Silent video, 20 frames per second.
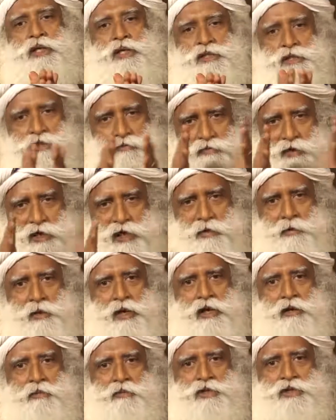is the
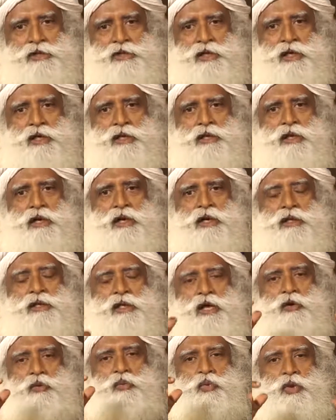fundamental mistake,
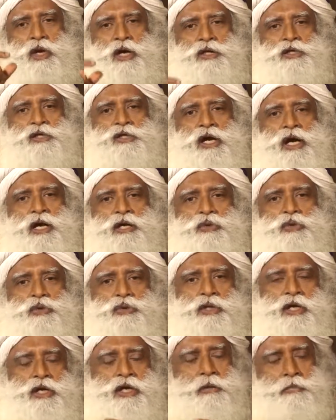that we are trying to
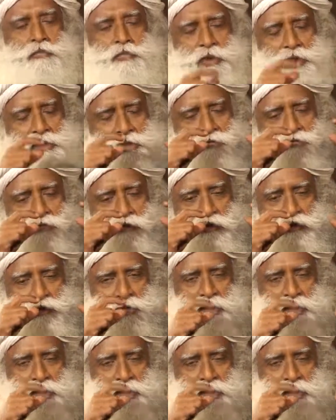take a piece of our